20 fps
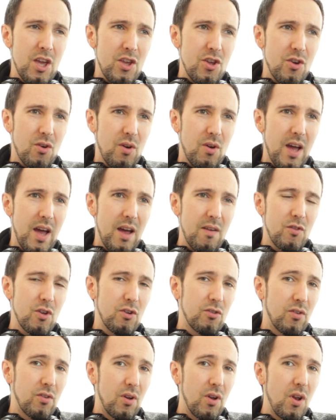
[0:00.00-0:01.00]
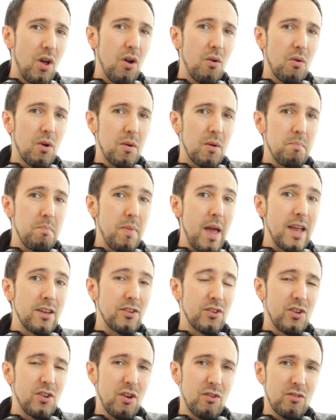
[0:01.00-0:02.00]
you'll have those lower
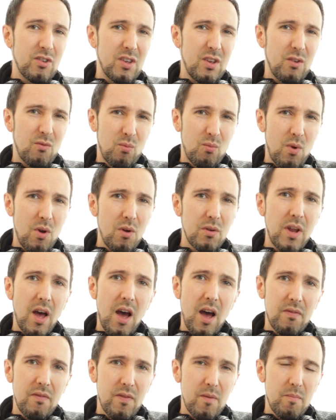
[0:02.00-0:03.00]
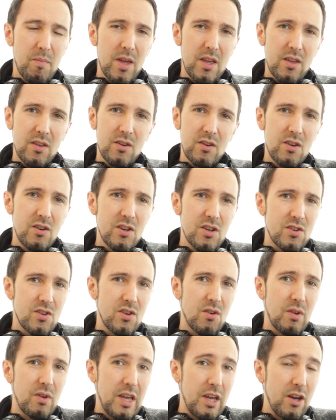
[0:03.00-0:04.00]
bass notes rolled off a bit. You just
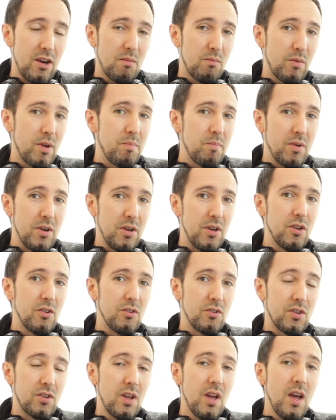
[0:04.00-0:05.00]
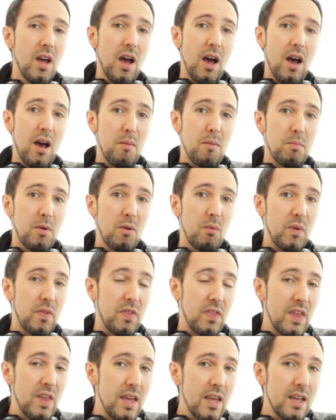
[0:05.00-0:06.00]
don't hear them reproduced. But
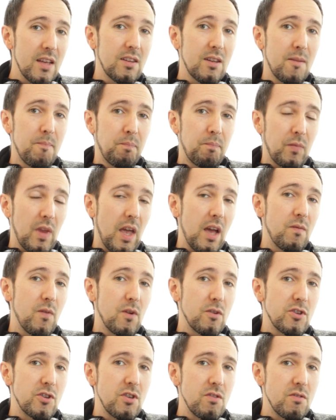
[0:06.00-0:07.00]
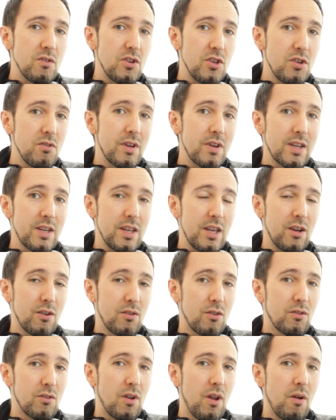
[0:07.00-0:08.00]
with these headphones, you do get to hear
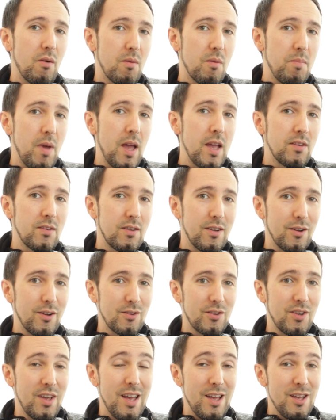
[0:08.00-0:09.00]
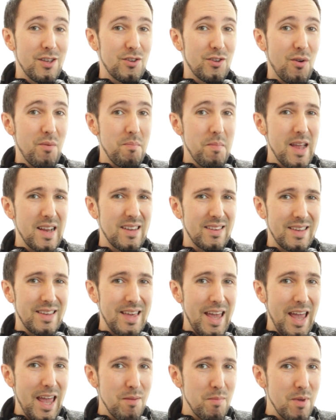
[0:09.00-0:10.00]
those lower bass notes. So it makes
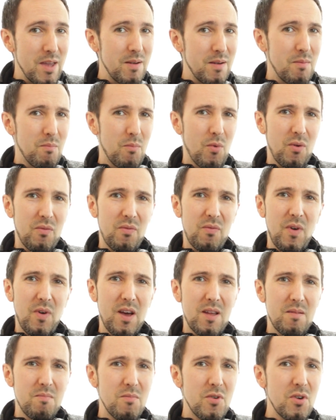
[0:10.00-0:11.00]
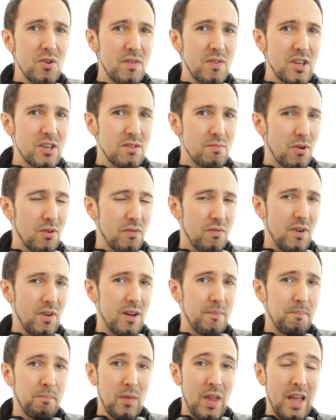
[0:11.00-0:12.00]
gaming more fun, movies more
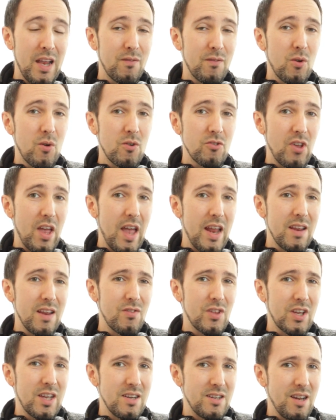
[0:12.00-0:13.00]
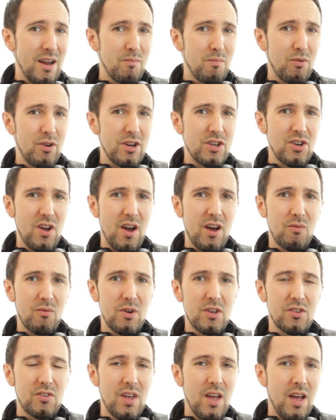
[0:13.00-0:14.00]
fun, and of course any of the contemporary
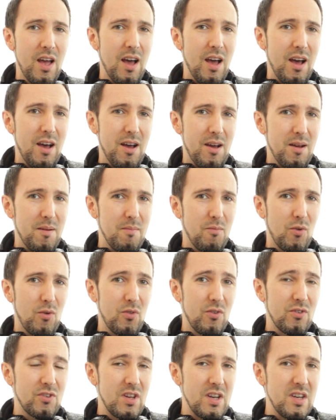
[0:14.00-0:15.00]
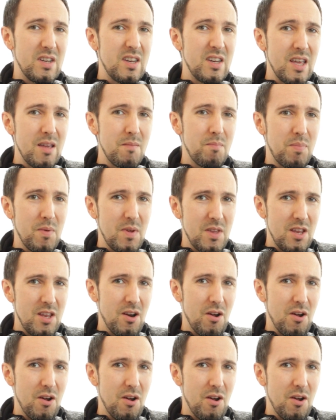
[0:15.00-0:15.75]
genres where there's a deep,